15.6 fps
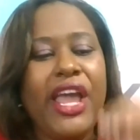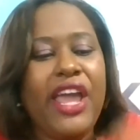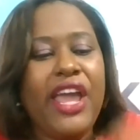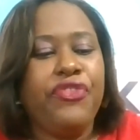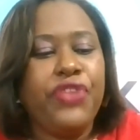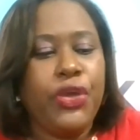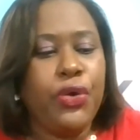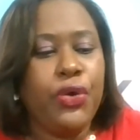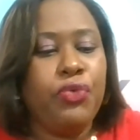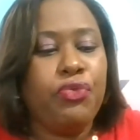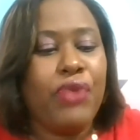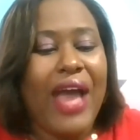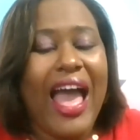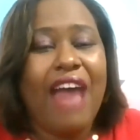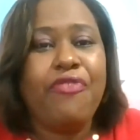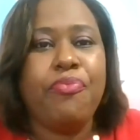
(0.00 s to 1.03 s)
If you
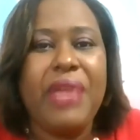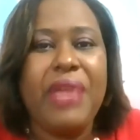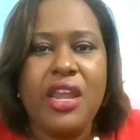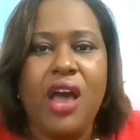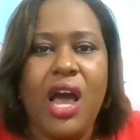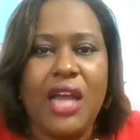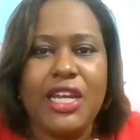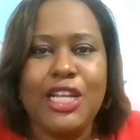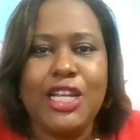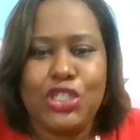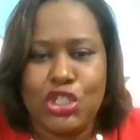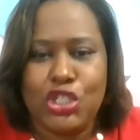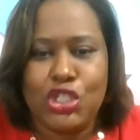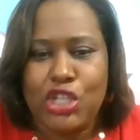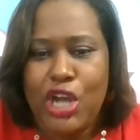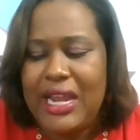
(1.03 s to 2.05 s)
have been on this
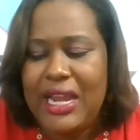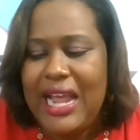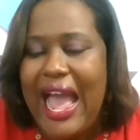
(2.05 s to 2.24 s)
journey,